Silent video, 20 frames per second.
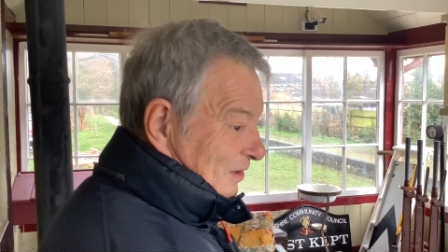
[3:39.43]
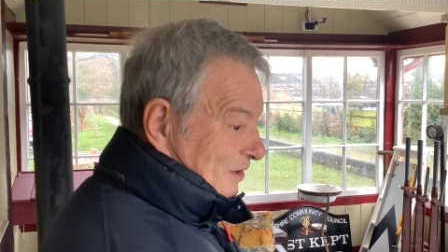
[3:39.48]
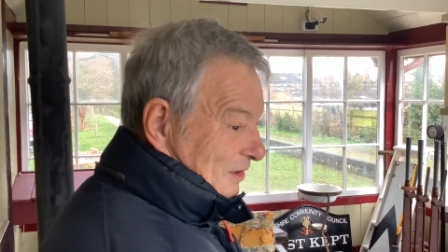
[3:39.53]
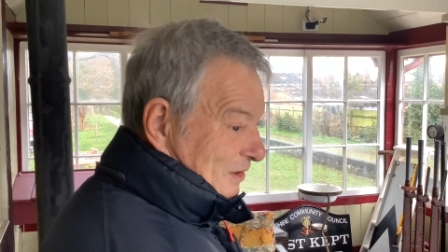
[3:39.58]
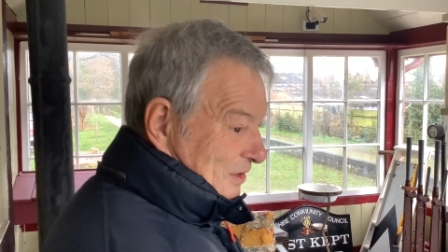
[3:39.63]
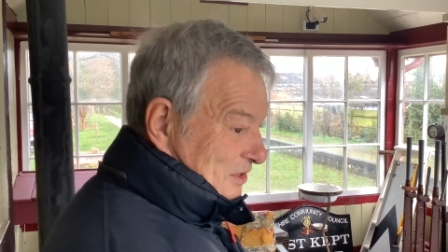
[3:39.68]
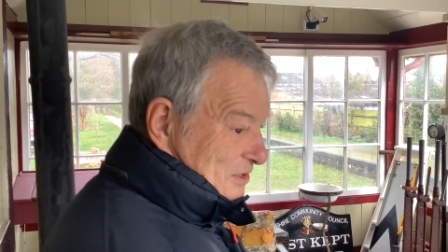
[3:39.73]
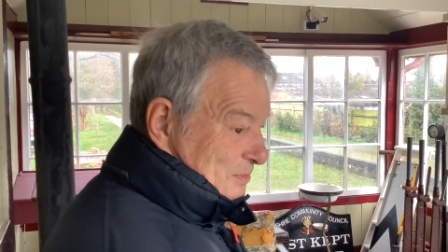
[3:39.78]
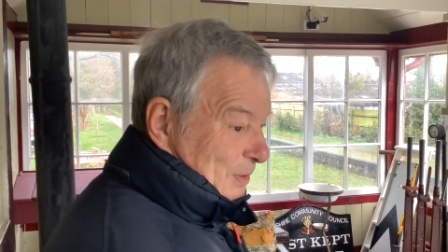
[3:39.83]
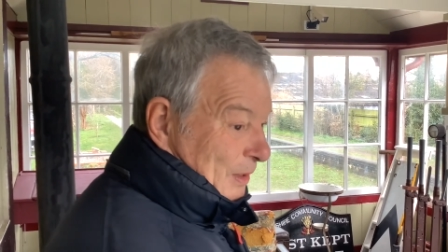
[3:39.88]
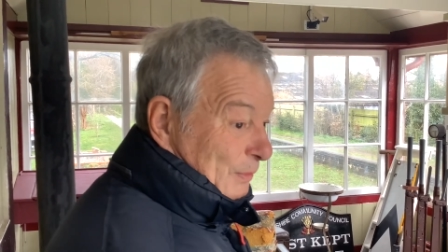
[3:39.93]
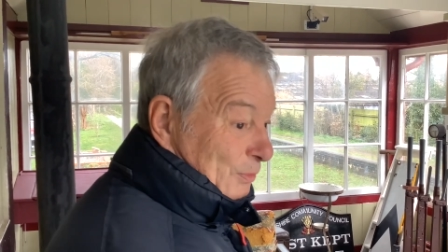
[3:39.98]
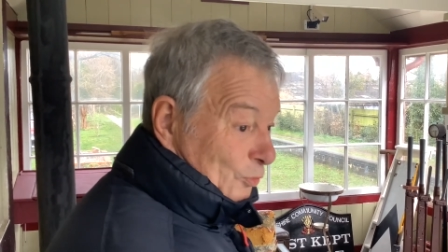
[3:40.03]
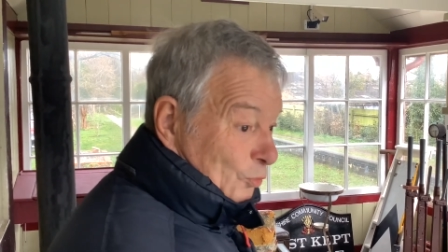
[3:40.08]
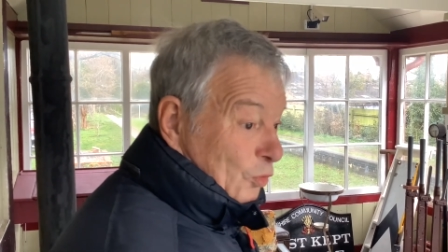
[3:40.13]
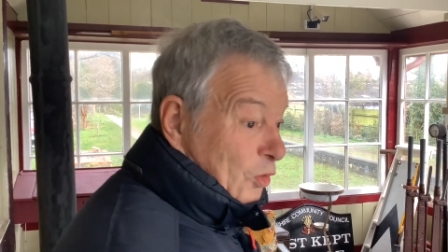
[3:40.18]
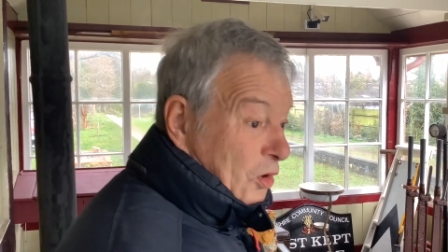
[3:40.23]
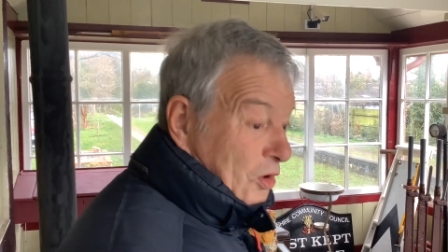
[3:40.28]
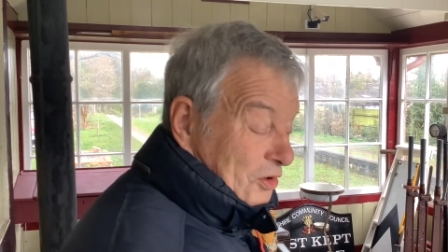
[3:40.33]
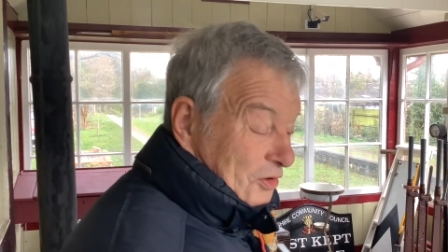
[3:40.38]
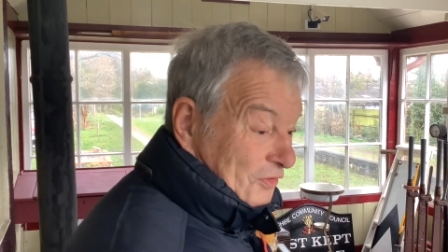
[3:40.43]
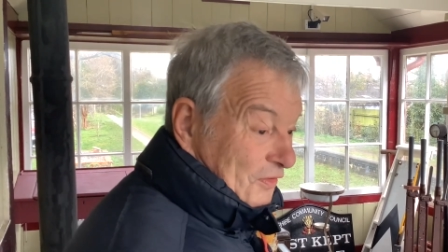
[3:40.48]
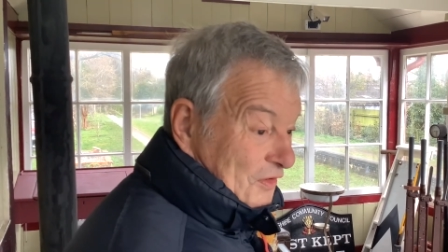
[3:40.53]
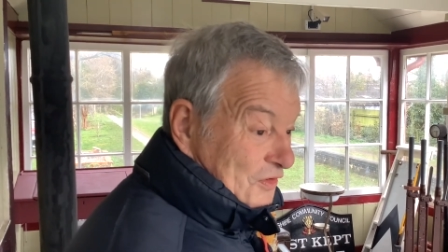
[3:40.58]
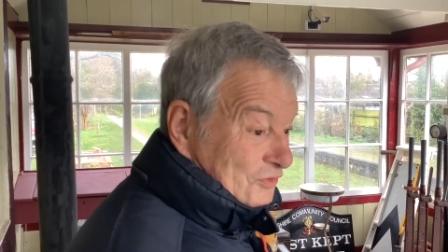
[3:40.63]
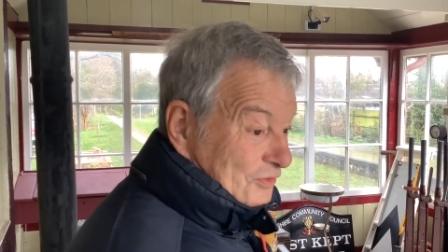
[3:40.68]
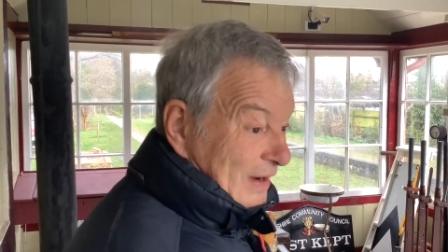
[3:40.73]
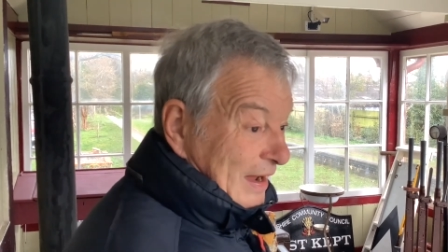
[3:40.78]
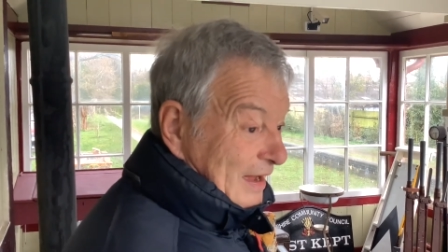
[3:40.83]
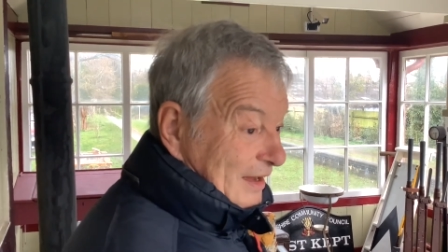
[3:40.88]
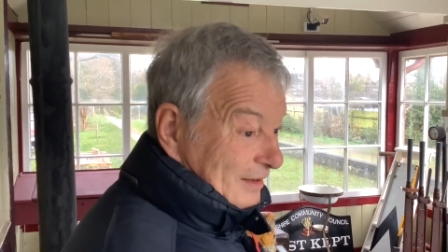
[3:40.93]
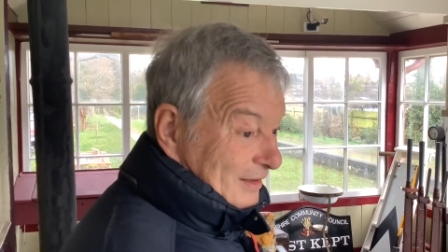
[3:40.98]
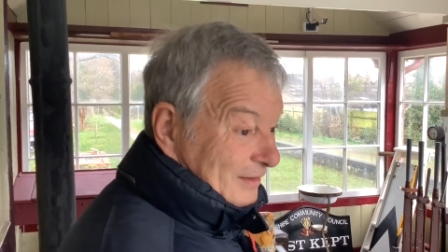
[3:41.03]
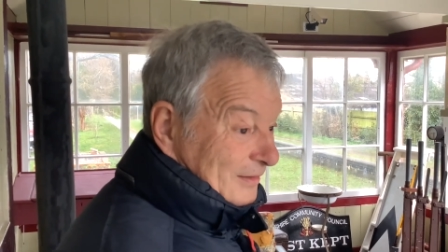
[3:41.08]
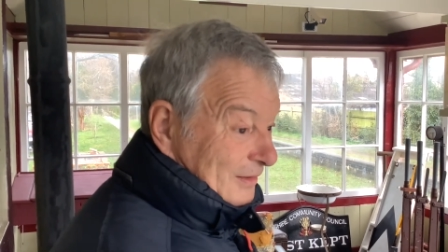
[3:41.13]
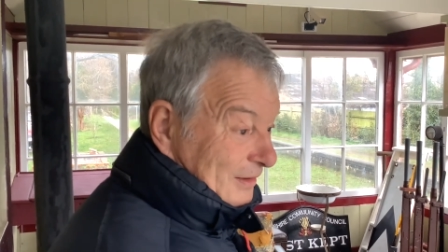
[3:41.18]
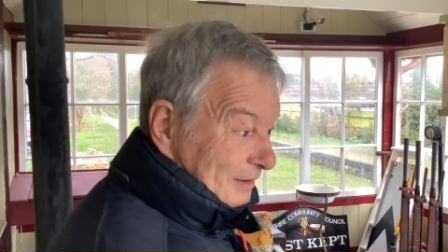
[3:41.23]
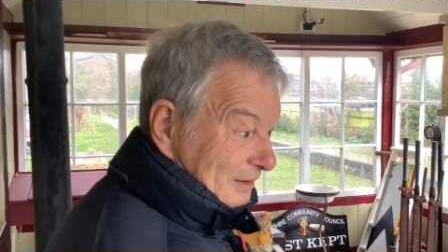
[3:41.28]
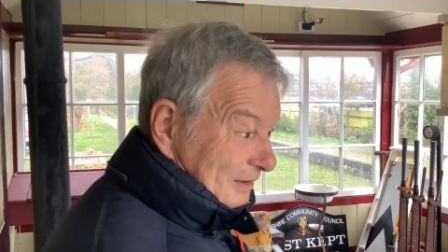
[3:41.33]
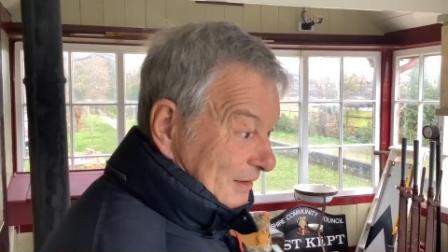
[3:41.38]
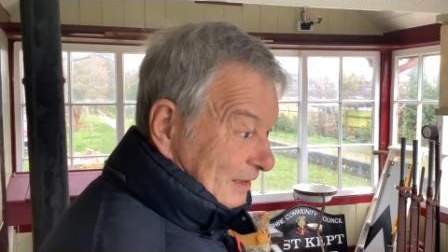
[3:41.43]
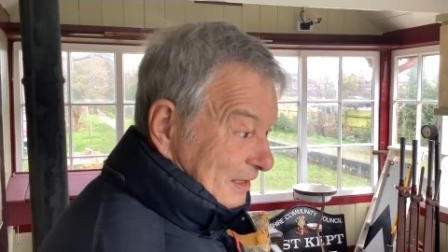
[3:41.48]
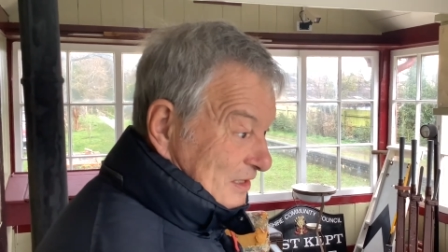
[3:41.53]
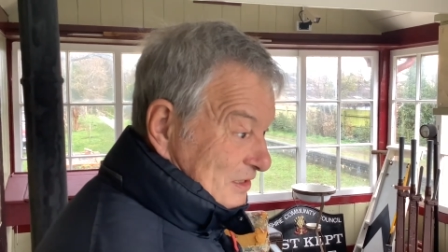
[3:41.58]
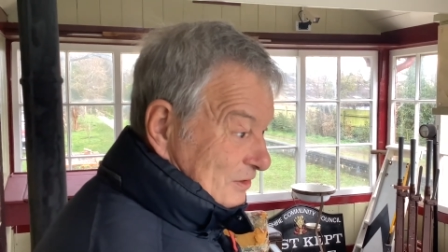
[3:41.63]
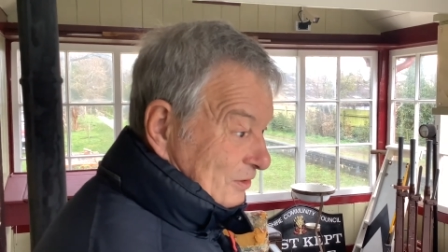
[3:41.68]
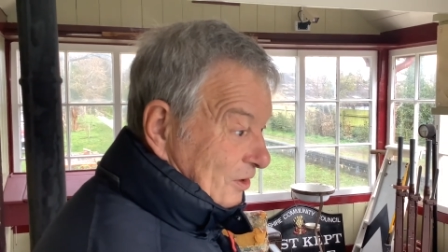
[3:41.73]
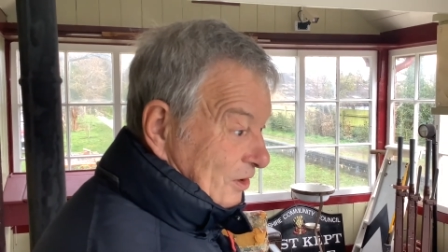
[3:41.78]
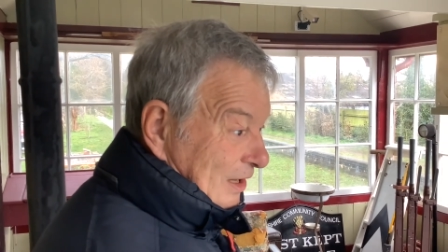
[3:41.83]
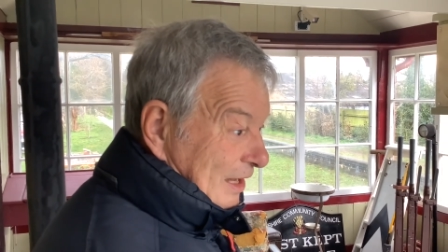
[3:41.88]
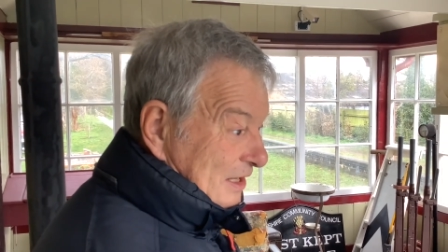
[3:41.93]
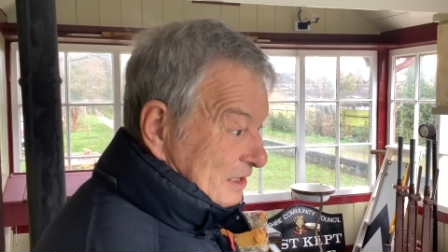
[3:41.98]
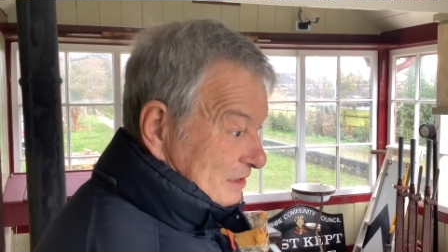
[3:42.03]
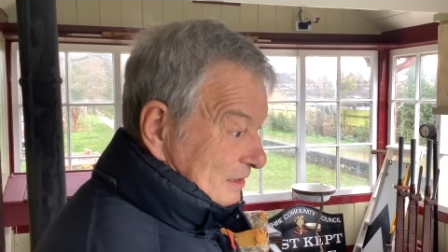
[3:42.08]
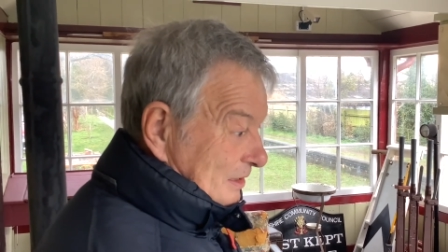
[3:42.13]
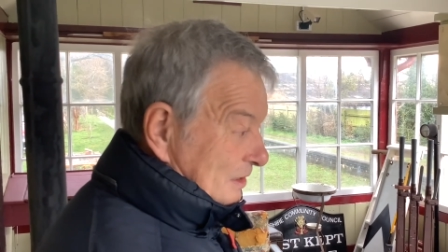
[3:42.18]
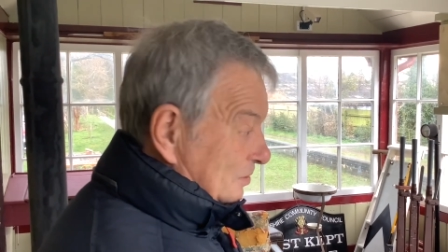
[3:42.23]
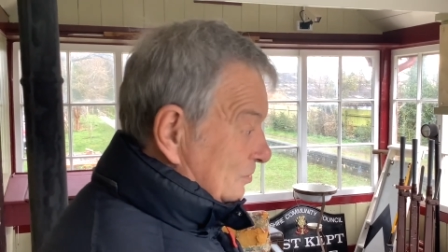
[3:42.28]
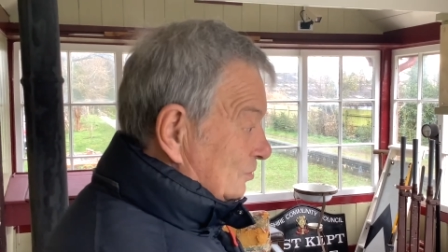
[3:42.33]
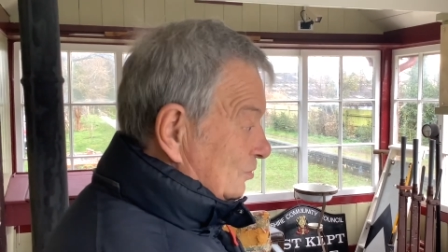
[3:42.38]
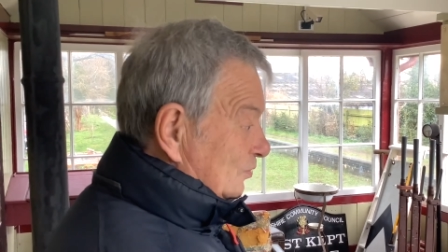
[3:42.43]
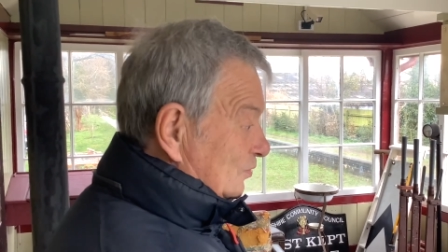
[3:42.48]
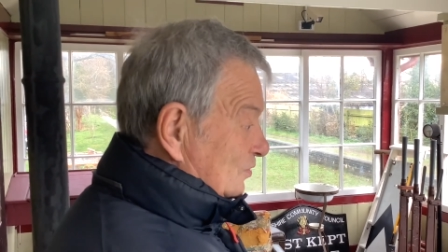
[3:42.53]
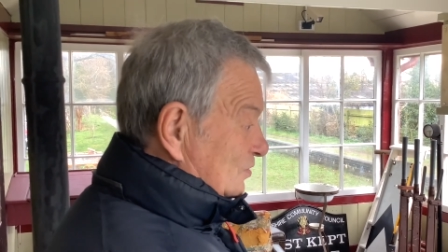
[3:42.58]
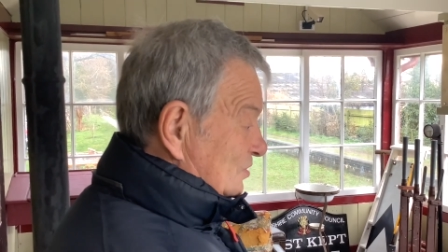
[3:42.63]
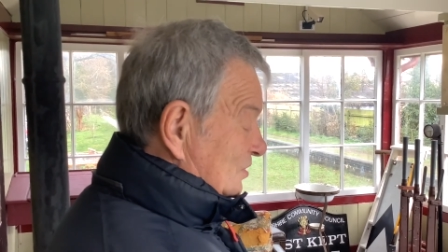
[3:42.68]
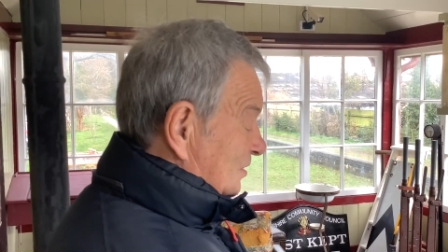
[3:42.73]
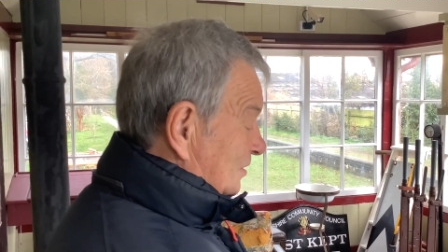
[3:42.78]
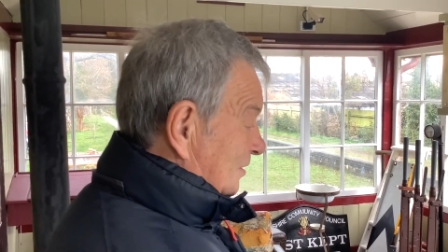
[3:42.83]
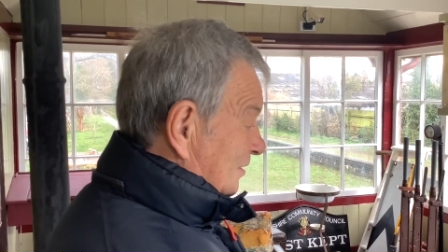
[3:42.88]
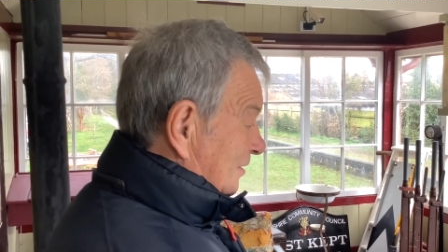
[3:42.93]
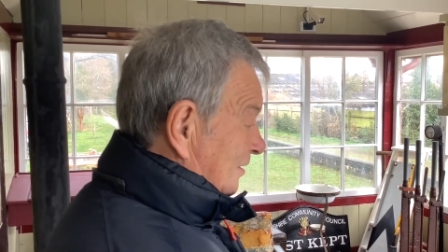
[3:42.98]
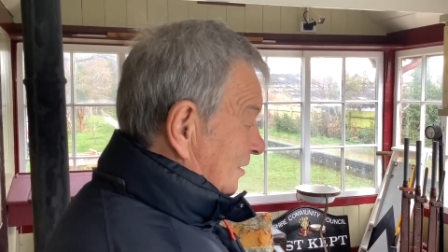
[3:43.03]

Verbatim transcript: because people walk on the track and, and it's not actually used. Yeah.